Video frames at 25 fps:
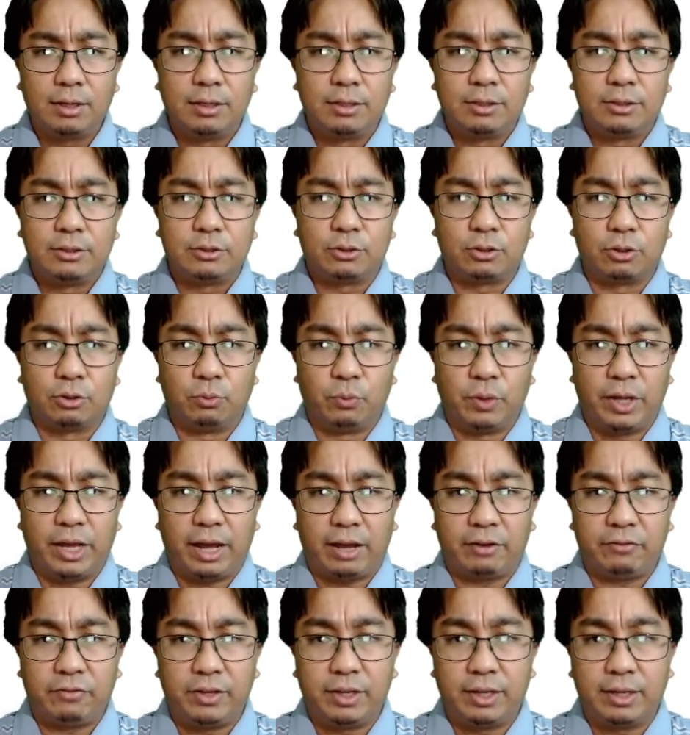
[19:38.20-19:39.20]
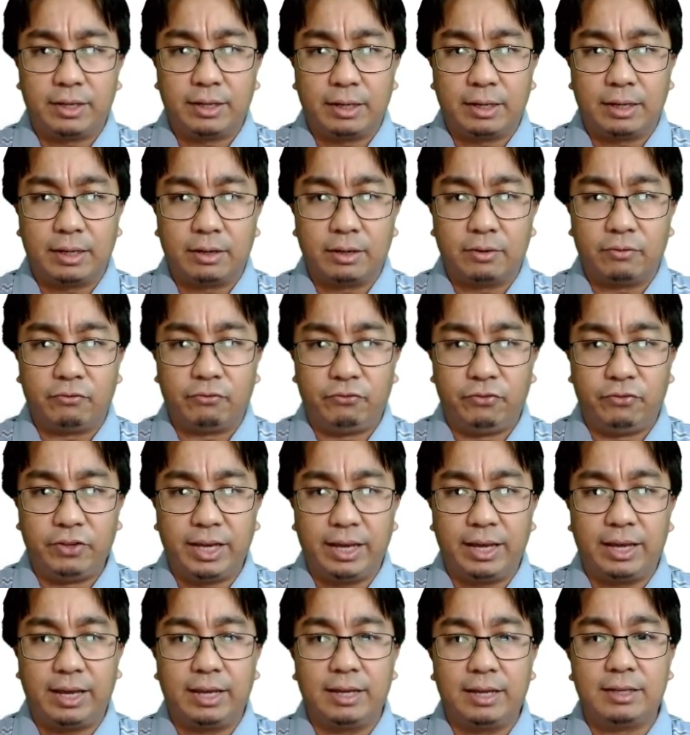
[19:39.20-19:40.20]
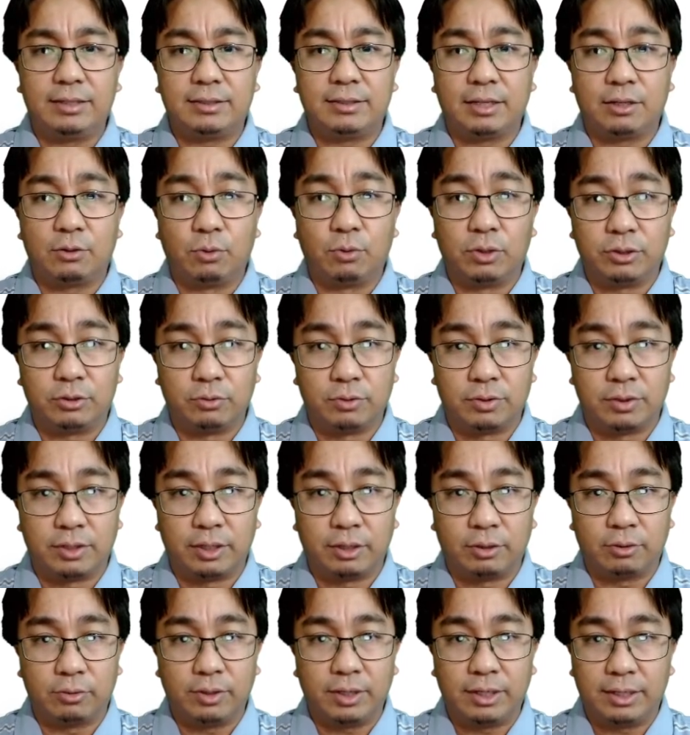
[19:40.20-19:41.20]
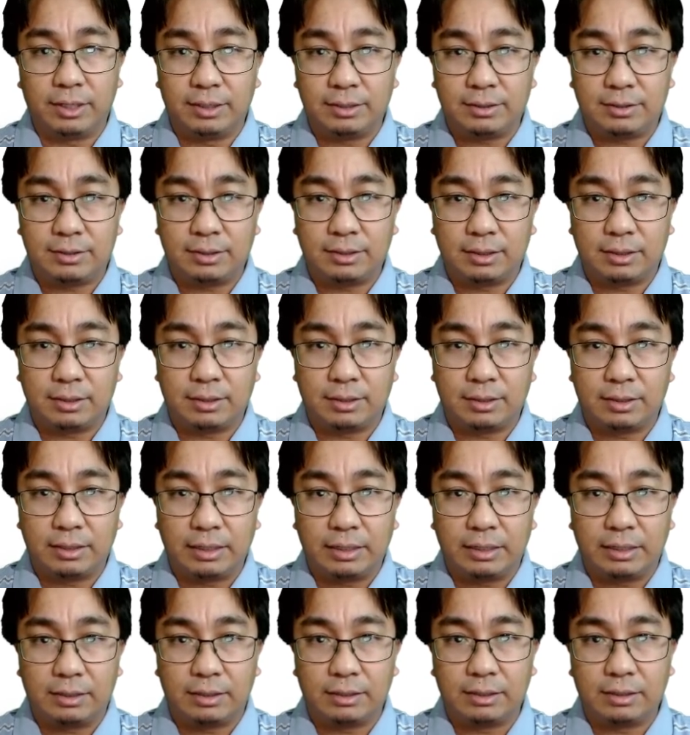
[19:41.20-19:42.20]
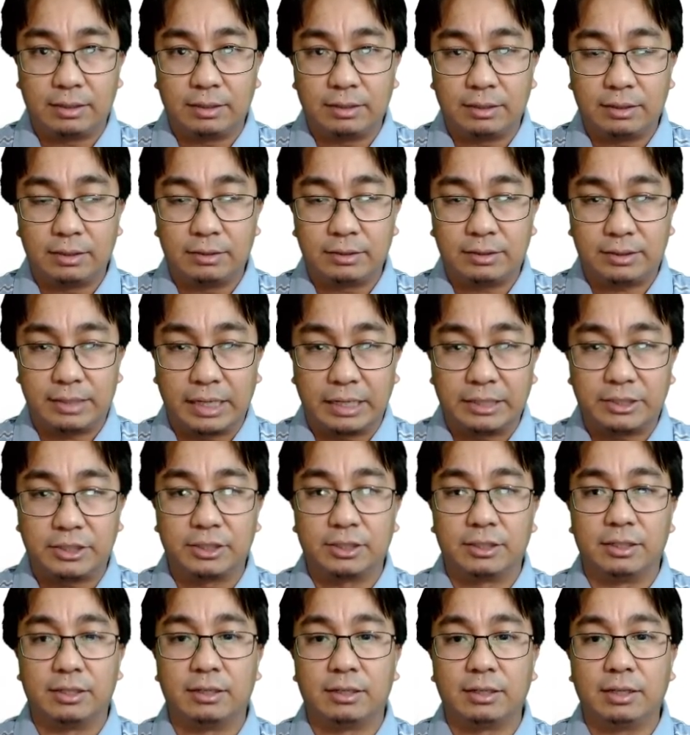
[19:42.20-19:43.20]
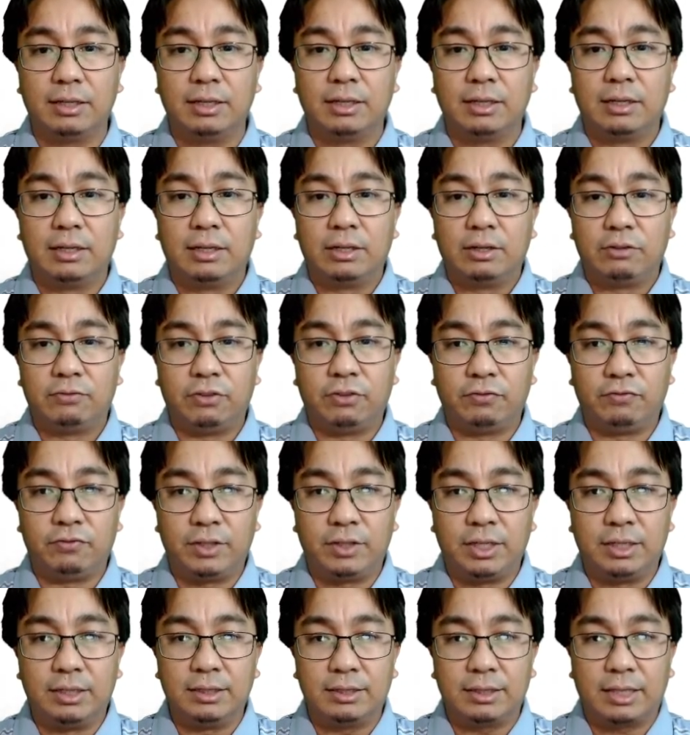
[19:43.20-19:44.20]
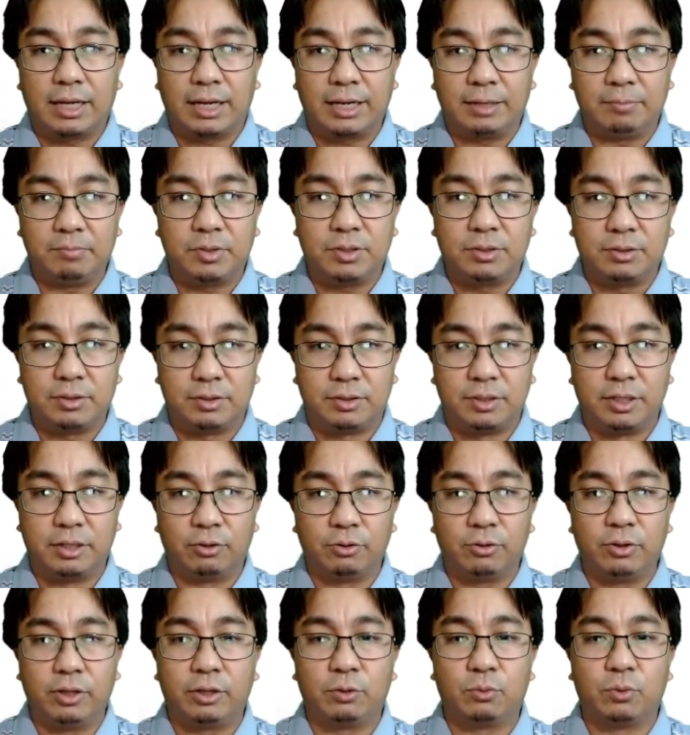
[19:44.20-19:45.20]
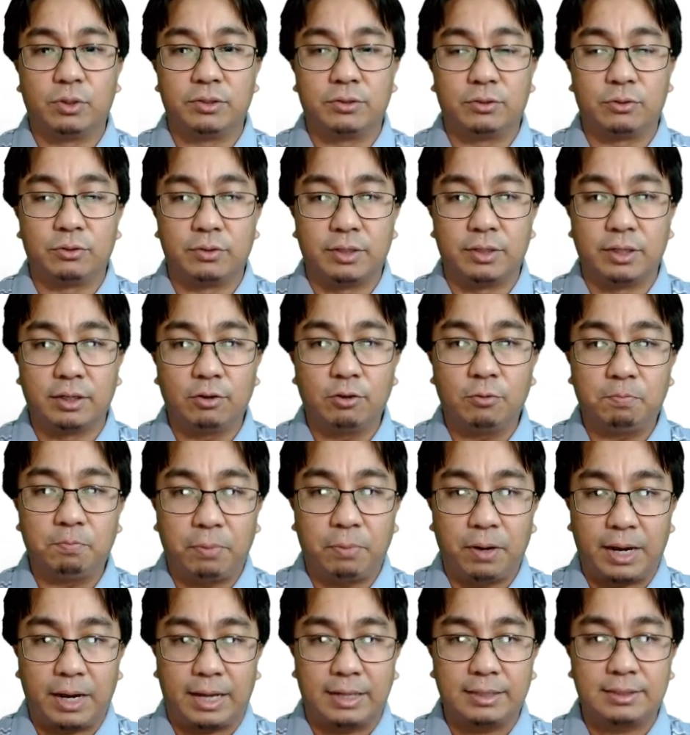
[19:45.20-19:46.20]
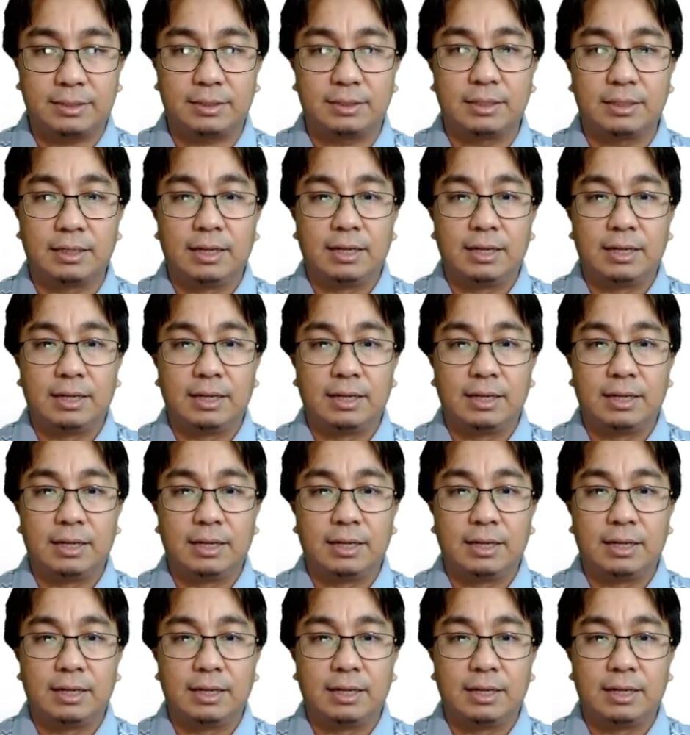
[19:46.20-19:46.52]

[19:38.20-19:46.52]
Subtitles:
So we have here VA is equal to 0. It is stationary. 15 times 0 equals to 0, plus